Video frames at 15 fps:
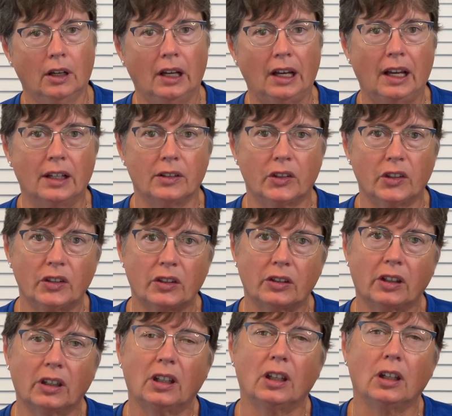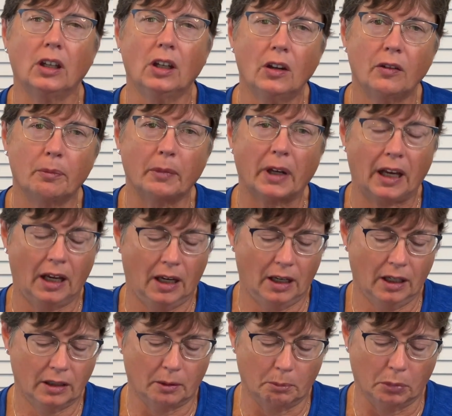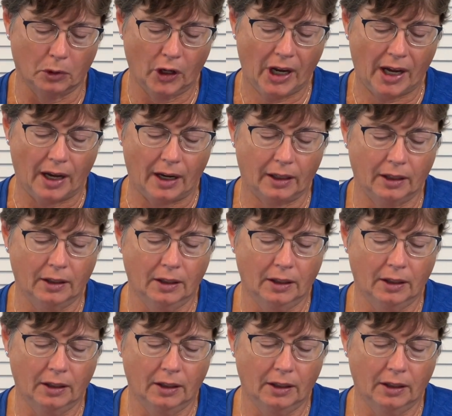and just give my hand a break.